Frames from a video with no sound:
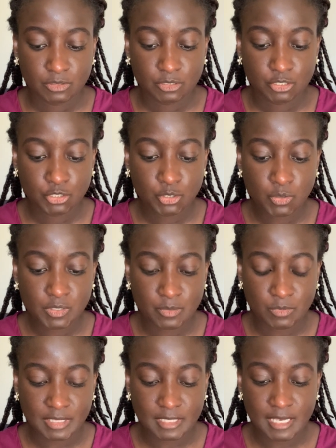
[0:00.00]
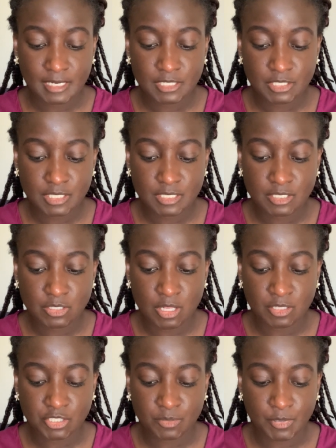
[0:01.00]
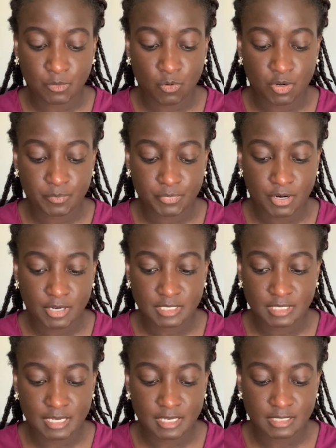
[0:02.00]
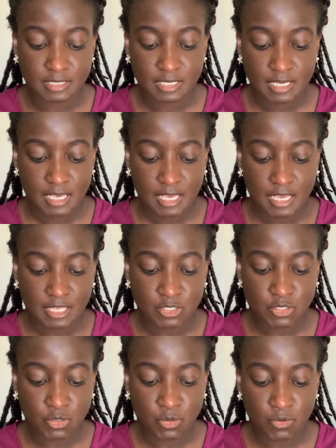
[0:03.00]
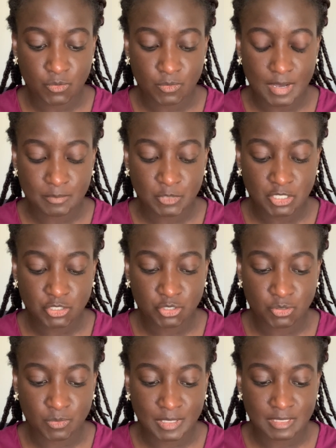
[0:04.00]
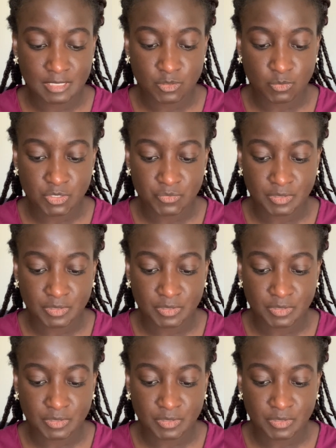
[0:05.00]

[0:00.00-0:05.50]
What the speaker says: shows the NHSC scholarship award process. And so I'm not sure when this was